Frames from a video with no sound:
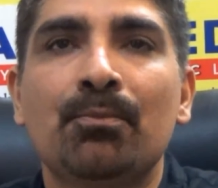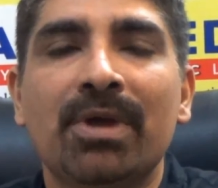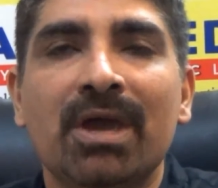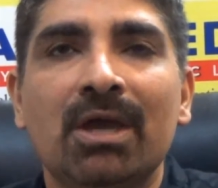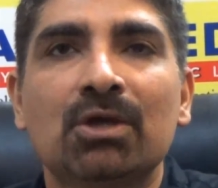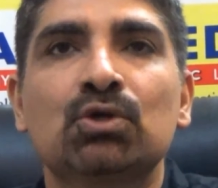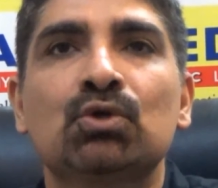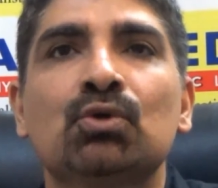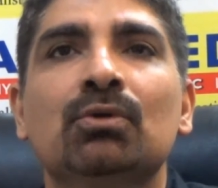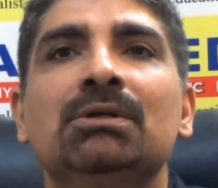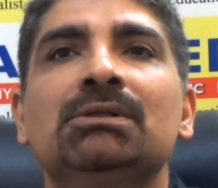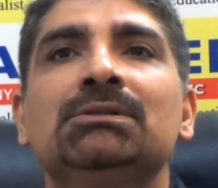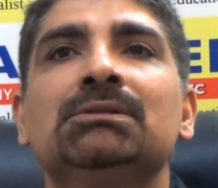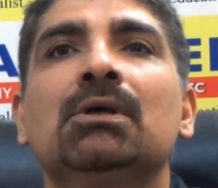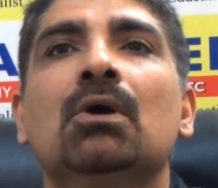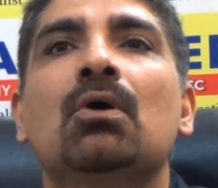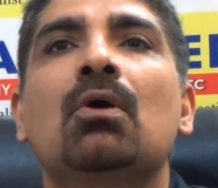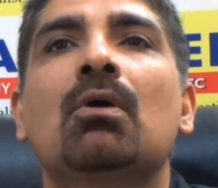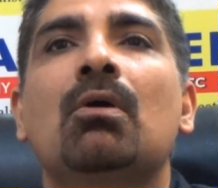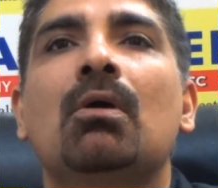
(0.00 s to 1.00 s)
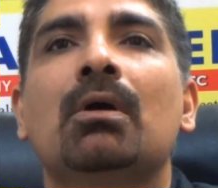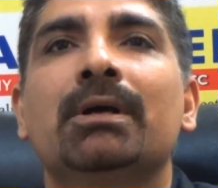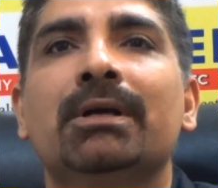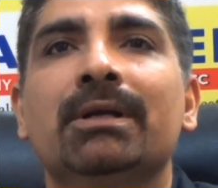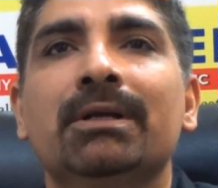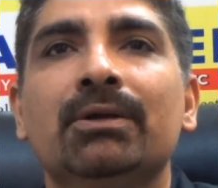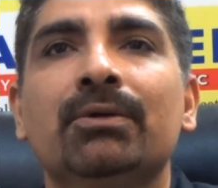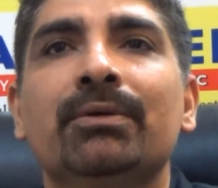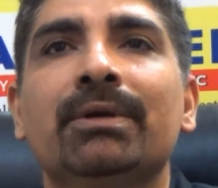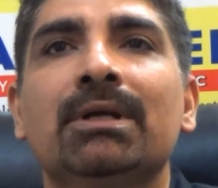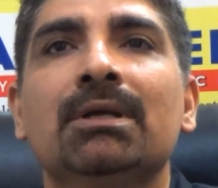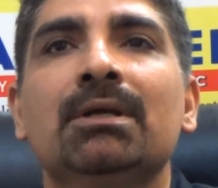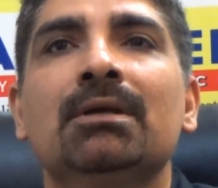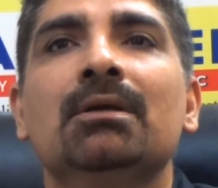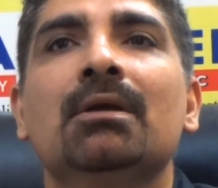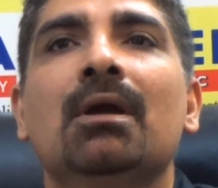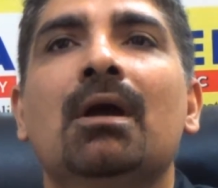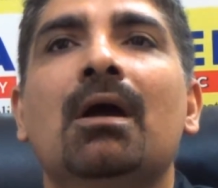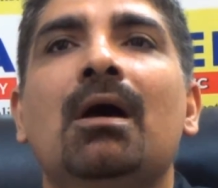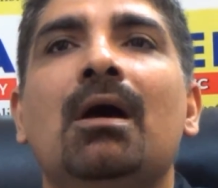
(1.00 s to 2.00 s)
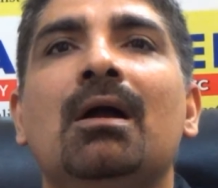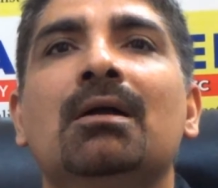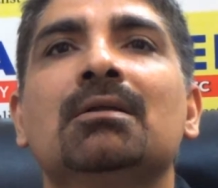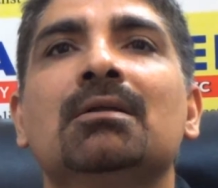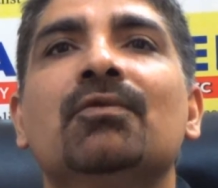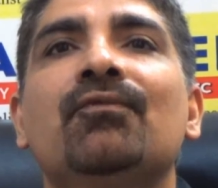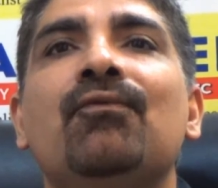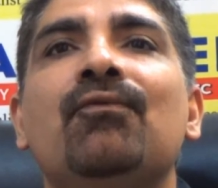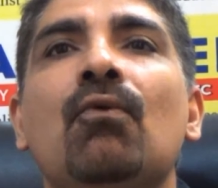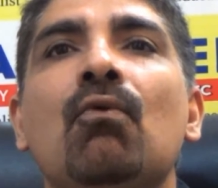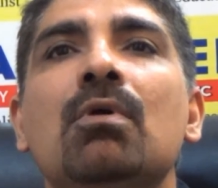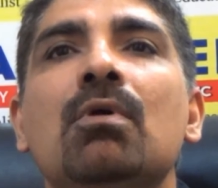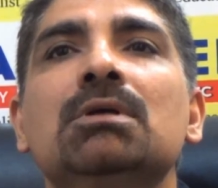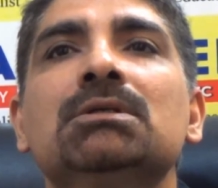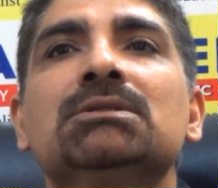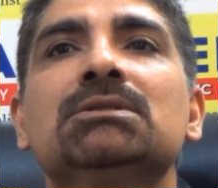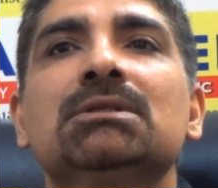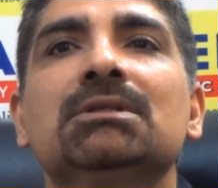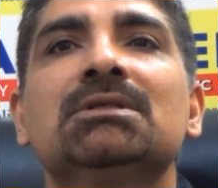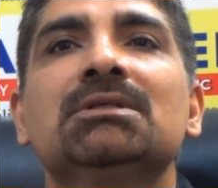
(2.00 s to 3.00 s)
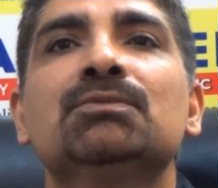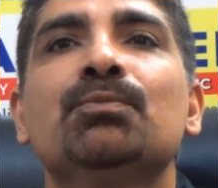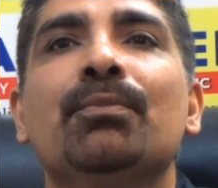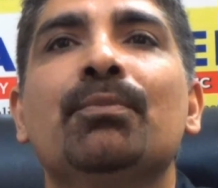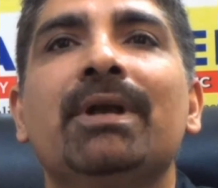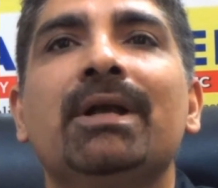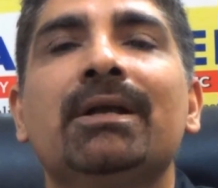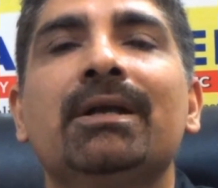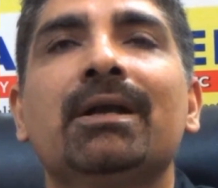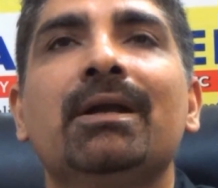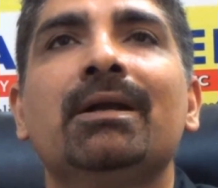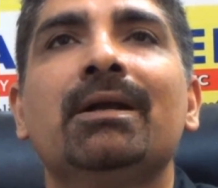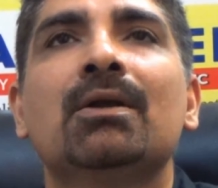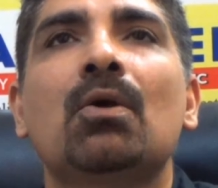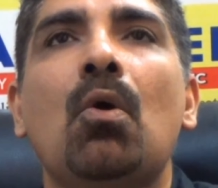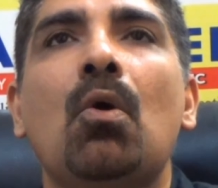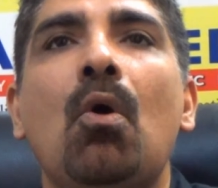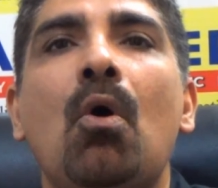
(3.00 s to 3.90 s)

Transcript: Make sure the continuity and the focus is maintained